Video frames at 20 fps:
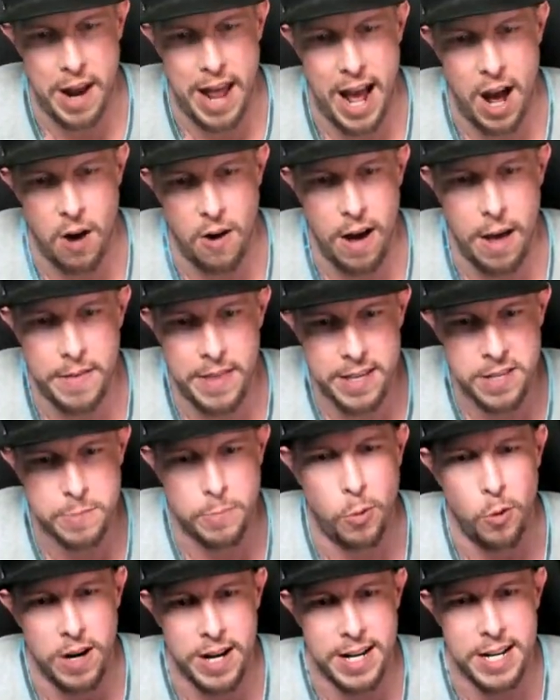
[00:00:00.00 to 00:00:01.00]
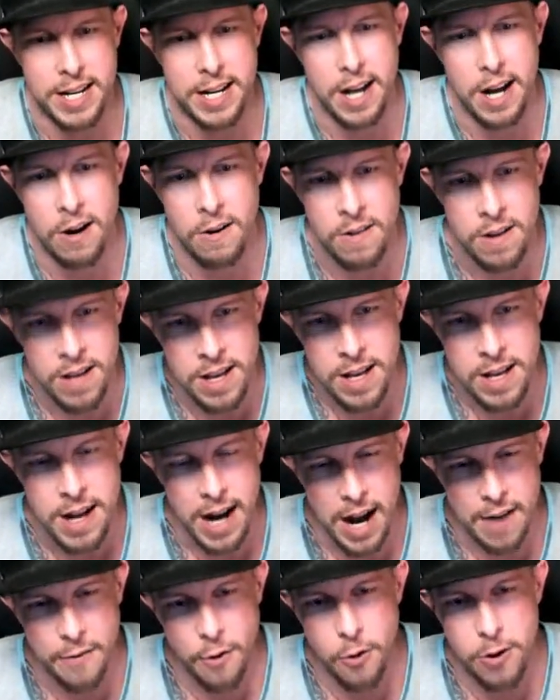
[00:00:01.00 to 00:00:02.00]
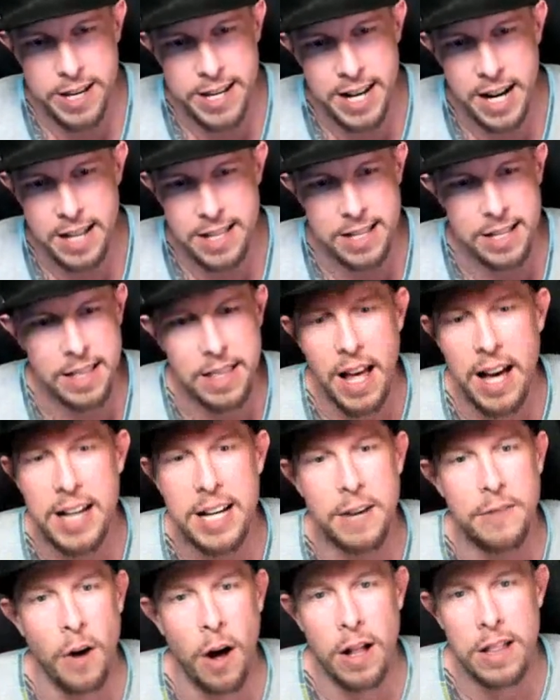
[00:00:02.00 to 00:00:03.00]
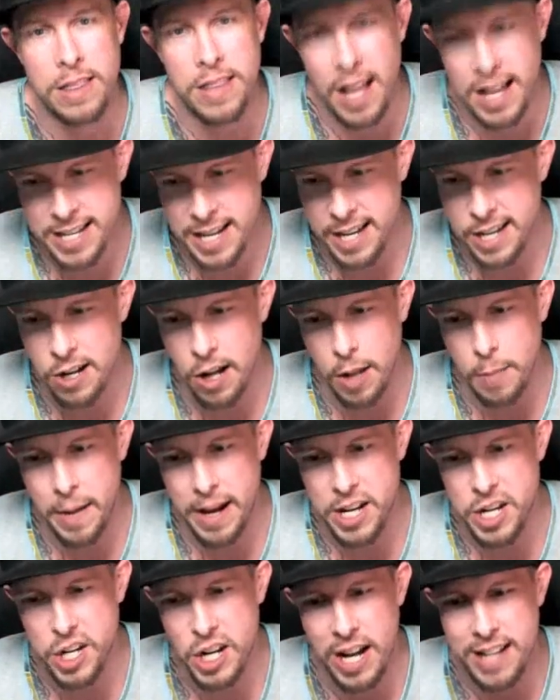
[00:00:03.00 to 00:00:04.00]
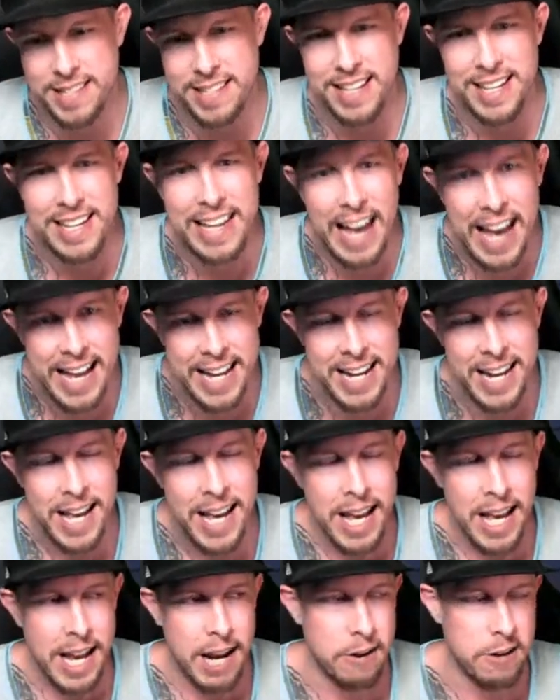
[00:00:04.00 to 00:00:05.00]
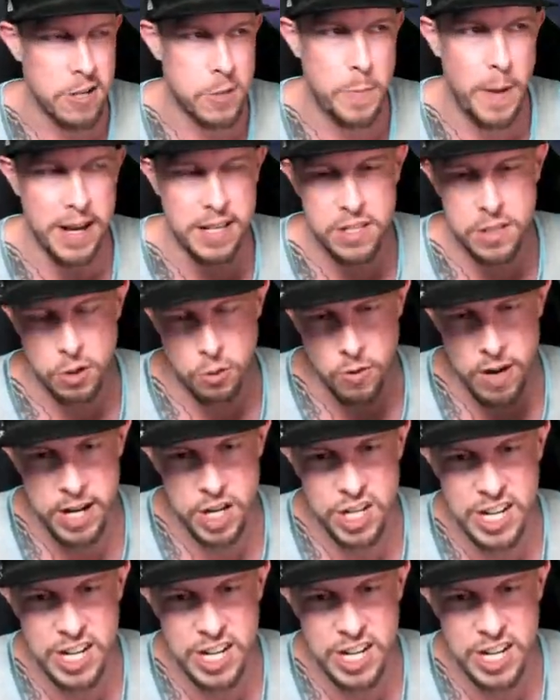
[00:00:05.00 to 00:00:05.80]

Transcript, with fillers: now at this point, you know? I've already got the luck of all luck. I called my shots again. Harrispect's great